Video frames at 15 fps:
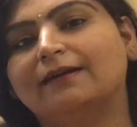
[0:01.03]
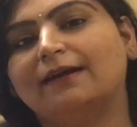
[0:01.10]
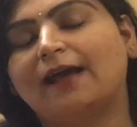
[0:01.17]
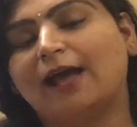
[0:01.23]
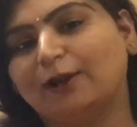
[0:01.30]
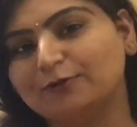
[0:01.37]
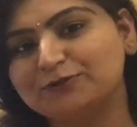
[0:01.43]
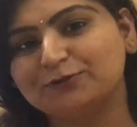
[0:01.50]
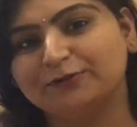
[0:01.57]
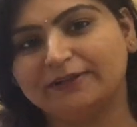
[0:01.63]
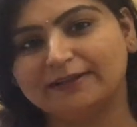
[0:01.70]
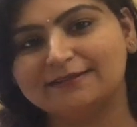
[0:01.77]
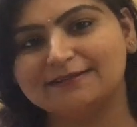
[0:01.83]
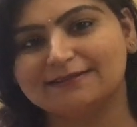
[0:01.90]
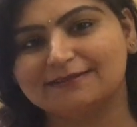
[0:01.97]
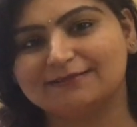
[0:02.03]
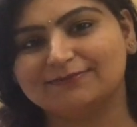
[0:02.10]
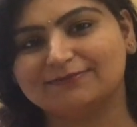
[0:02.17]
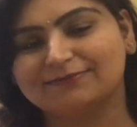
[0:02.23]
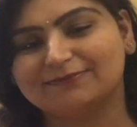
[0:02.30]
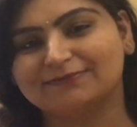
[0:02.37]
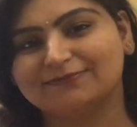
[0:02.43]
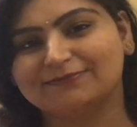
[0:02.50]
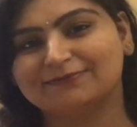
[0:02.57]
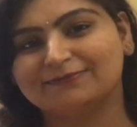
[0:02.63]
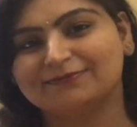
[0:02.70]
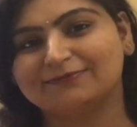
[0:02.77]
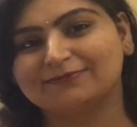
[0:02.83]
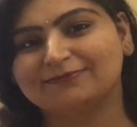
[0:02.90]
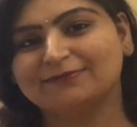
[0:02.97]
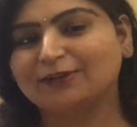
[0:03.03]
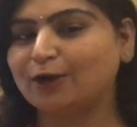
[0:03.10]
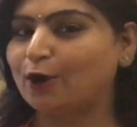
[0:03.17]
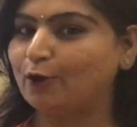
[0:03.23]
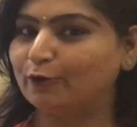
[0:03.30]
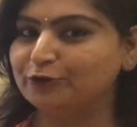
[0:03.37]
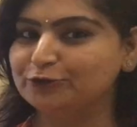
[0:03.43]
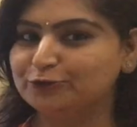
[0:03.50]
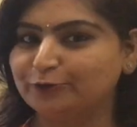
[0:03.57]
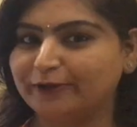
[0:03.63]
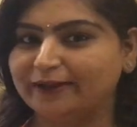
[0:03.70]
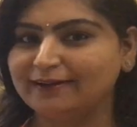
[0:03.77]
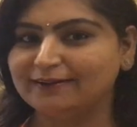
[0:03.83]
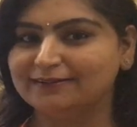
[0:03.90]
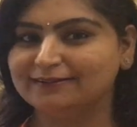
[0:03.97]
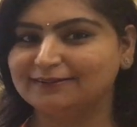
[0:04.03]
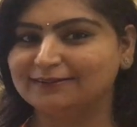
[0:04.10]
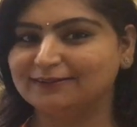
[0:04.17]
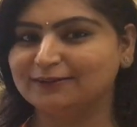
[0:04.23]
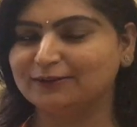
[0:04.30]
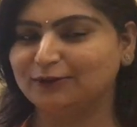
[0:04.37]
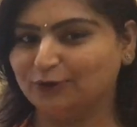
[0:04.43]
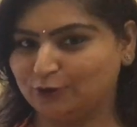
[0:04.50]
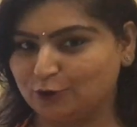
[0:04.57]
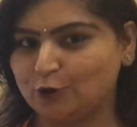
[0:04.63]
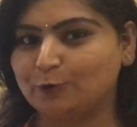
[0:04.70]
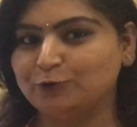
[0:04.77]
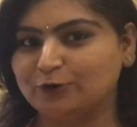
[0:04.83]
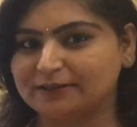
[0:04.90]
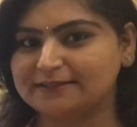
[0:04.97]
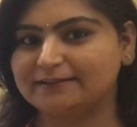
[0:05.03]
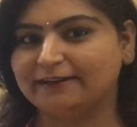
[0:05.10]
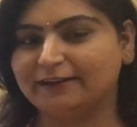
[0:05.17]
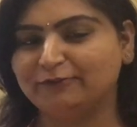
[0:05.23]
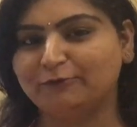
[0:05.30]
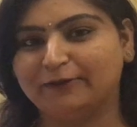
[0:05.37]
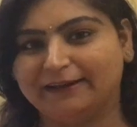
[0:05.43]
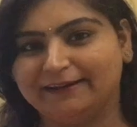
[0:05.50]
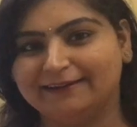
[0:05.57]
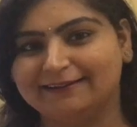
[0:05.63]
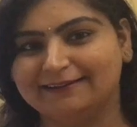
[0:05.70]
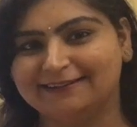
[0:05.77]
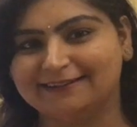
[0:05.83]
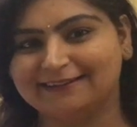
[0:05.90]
Hello students, how are you doing? Hope you are studying well.